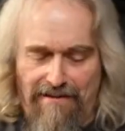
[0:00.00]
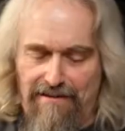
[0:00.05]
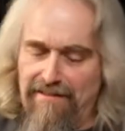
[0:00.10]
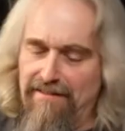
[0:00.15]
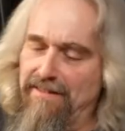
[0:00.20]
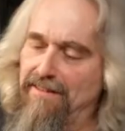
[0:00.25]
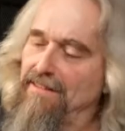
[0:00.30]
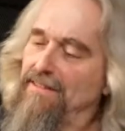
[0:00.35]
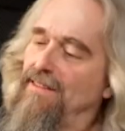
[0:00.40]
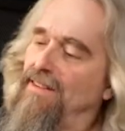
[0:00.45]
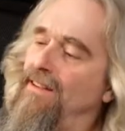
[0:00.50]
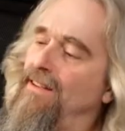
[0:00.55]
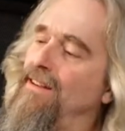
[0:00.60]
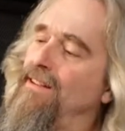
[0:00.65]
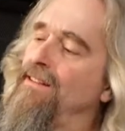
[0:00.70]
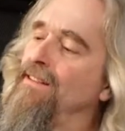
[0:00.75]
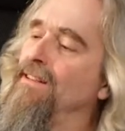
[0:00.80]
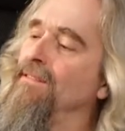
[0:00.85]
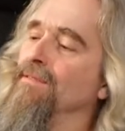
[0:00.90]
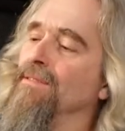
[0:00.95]
Yeah, see how
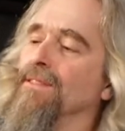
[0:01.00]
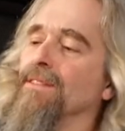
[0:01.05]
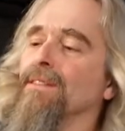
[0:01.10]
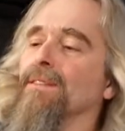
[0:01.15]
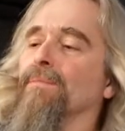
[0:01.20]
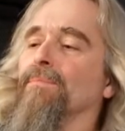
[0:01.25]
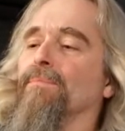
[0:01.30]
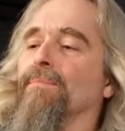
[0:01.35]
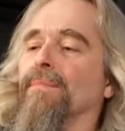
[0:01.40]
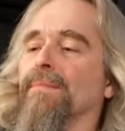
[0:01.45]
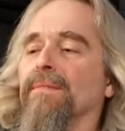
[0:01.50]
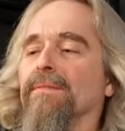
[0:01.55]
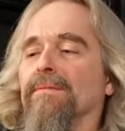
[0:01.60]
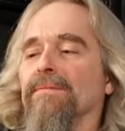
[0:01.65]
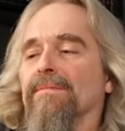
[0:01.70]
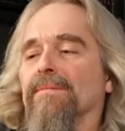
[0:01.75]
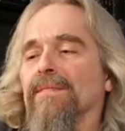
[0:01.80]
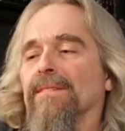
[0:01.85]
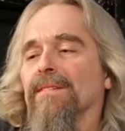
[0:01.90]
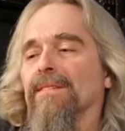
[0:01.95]
that thing was in the
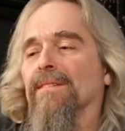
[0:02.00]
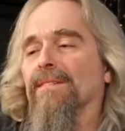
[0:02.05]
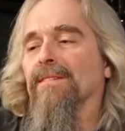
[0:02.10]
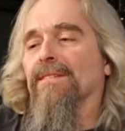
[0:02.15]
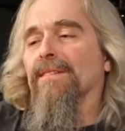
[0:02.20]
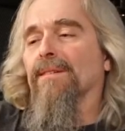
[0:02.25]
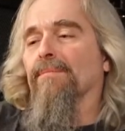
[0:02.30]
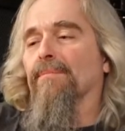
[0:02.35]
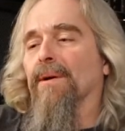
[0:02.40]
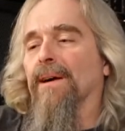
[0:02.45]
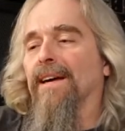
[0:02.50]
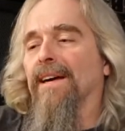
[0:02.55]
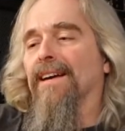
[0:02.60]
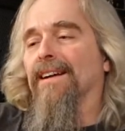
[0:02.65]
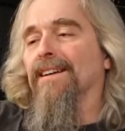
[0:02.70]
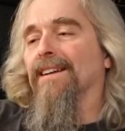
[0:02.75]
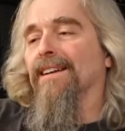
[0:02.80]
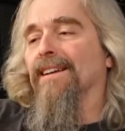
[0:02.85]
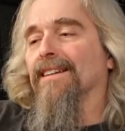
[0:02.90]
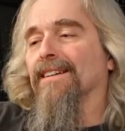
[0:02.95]

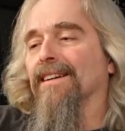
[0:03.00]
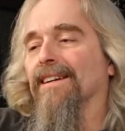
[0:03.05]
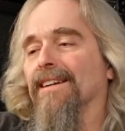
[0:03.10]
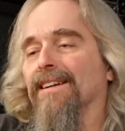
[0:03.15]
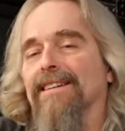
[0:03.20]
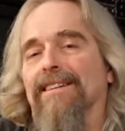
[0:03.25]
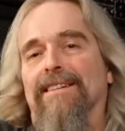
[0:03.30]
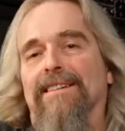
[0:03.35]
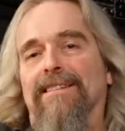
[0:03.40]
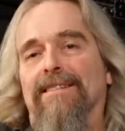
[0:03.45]
bag like that?